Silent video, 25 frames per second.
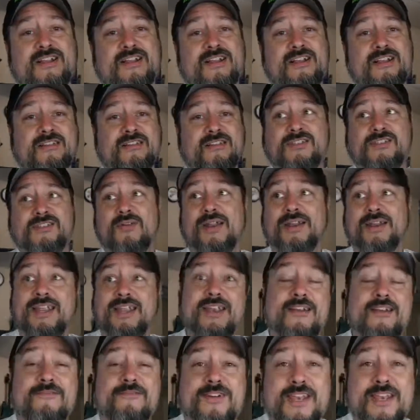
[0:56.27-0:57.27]
So I needed
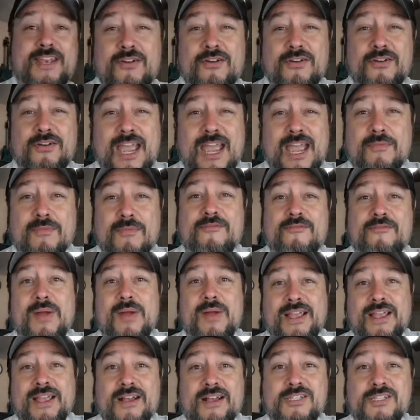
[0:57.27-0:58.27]
a video camera for my
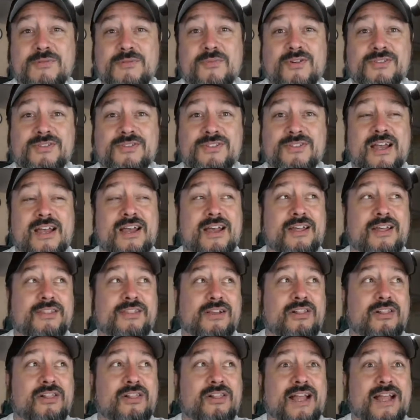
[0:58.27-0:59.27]
customers. The
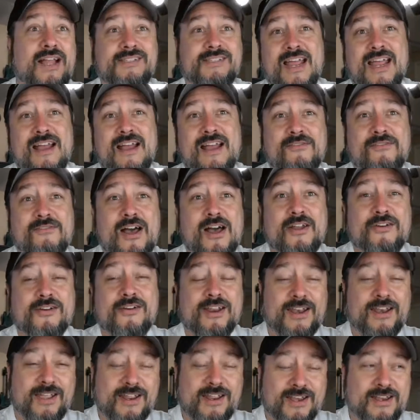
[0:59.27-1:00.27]
clients at Avalon are
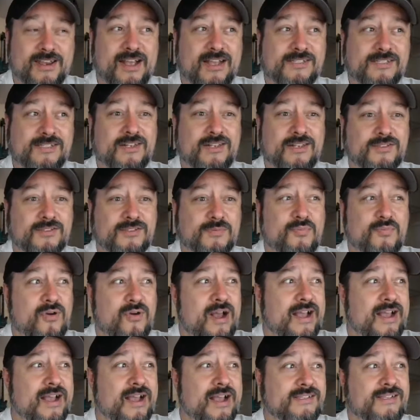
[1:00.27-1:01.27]
going to get a nice little
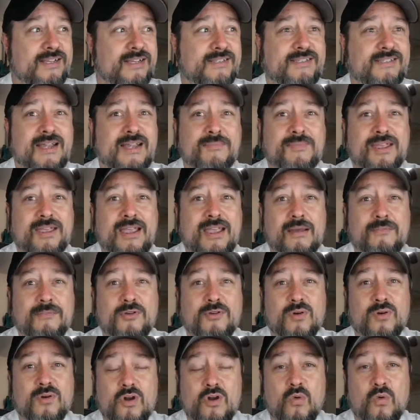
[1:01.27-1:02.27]
surprise next time they come to
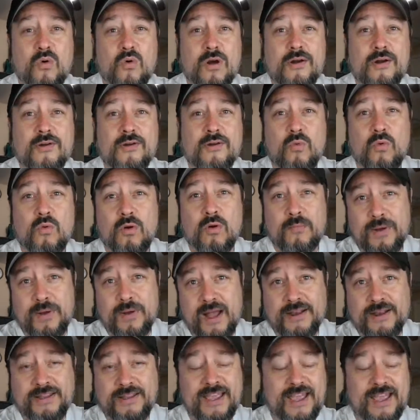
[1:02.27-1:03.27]
record or
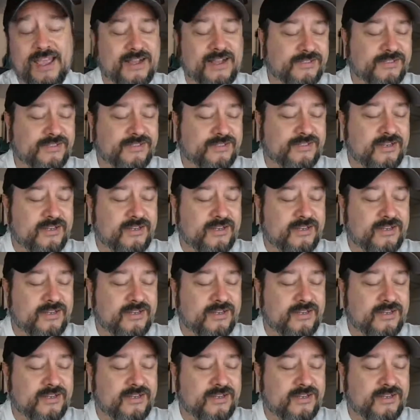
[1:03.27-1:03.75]
podcast.